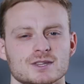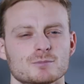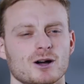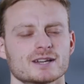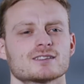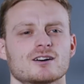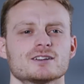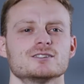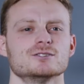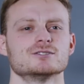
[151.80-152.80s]
The bike that I
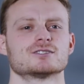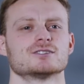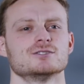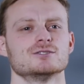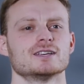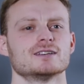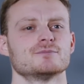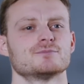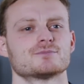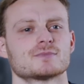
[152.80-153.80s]
used at uni,
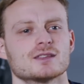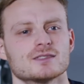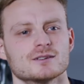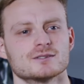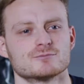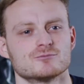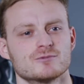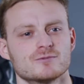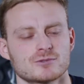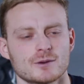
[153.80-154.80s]
the
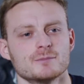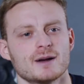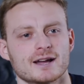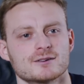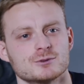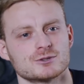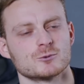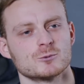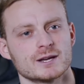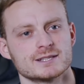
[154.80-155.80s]
front mech would
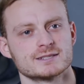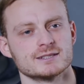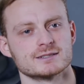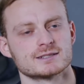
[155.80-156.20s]
always seize.